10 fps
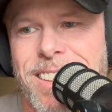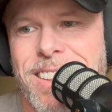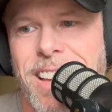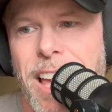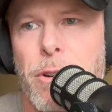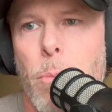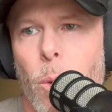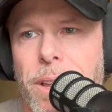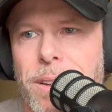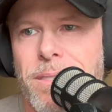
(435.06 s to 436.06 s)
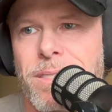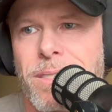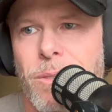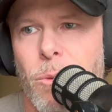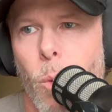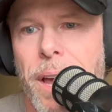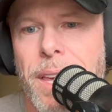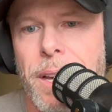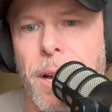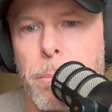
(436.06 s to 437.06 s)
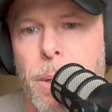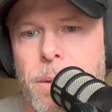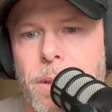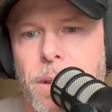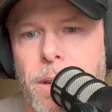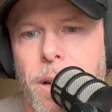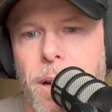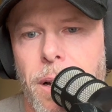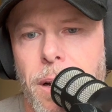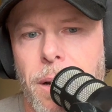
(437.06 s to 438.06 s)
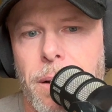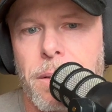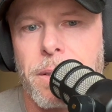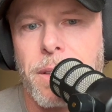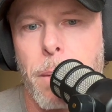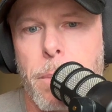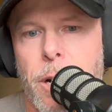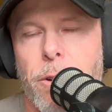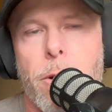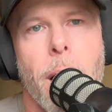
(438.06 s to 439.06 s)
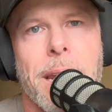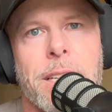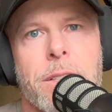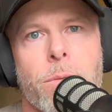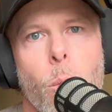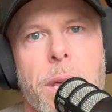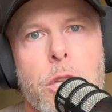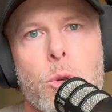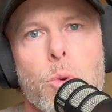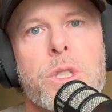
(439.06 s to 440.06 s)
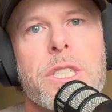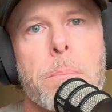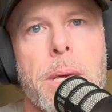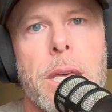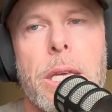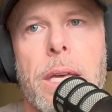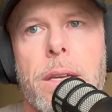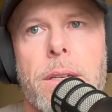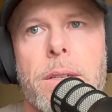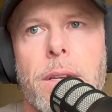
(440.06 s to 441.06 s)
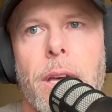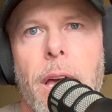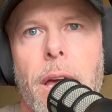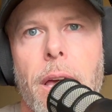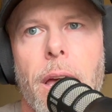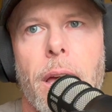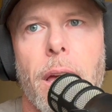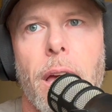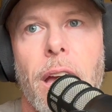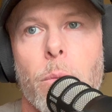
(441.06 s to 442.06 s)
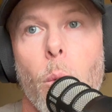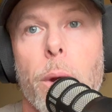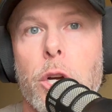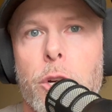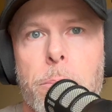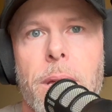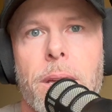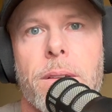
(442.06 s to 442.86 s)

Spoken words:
Every morning, waking up to that mirror, reminding us of what we used to be and what we could be.